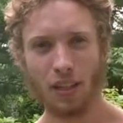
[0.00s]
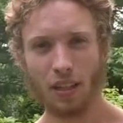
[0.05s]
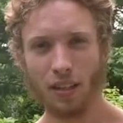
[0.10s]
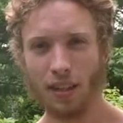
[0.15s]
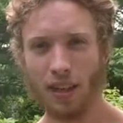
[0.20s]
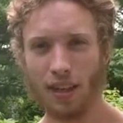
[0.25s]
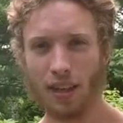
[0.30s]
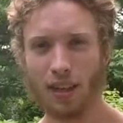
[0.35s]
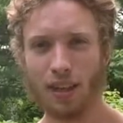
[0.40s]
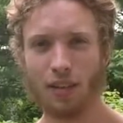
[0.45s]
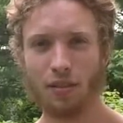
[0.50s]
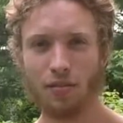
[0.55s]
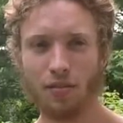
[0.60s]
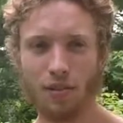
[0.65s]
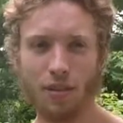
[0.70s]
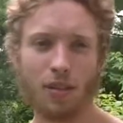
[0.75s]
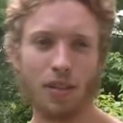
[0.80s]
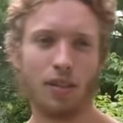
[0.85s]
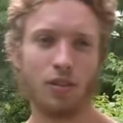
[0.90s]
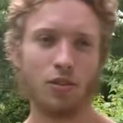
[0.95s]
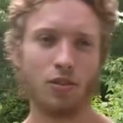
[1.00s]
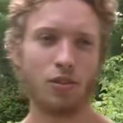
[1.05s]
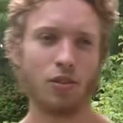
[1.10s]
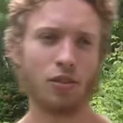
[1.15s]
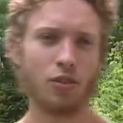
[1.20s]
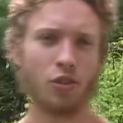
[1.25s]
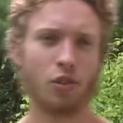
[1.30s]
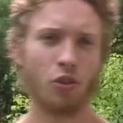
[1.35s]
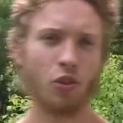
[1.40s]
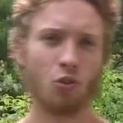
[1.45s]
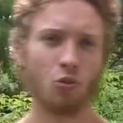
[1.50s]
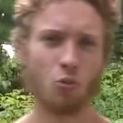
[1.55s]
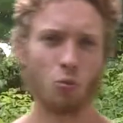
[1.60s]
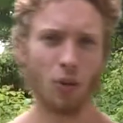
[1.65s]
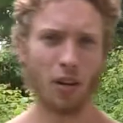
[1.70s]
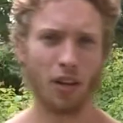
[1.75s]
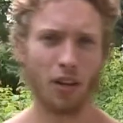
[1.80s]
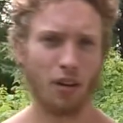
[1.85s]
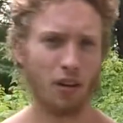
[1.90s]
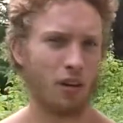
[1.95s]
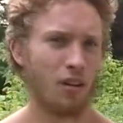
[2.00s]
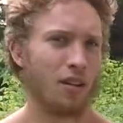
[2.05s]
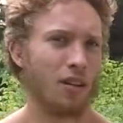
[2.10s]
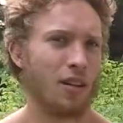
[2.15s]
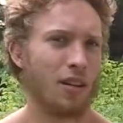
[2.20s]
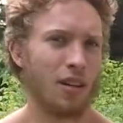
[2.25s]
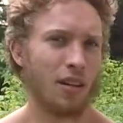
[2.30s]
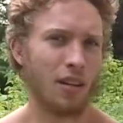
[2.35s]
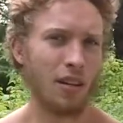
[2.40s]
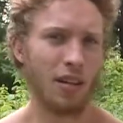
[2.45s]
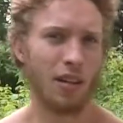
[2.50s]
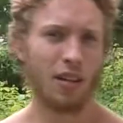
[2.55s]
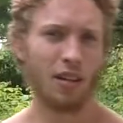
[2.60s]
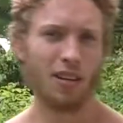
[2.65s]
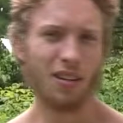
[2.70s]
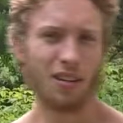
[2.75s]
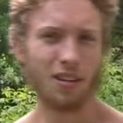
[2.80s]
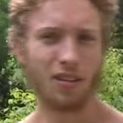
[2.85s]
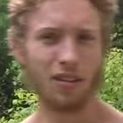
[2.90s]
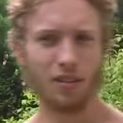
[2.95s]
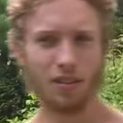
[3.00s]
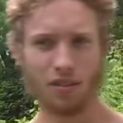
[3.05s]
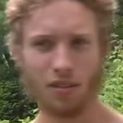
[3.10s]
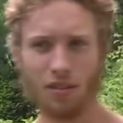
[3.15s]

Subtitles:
That kind of thing is just so rare, and